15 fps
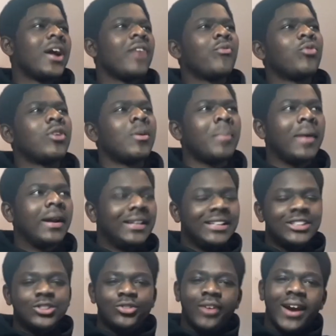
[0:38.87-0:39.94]
everyone about
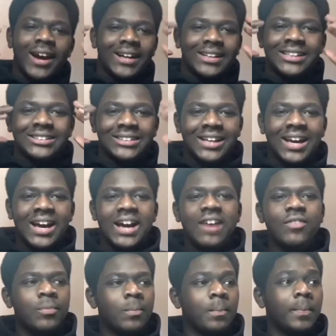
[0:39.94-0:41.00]
these great ideas they
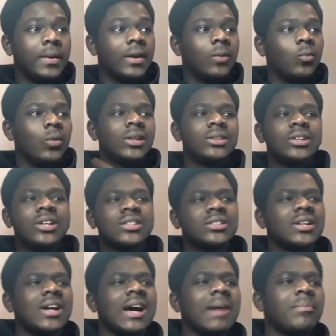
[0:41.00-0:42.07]
have, but then when it doesn't
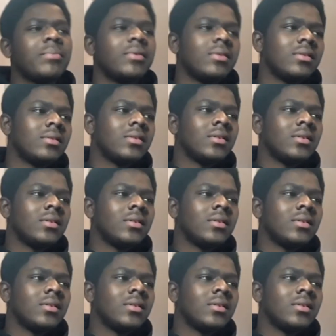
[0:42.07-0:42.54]
happen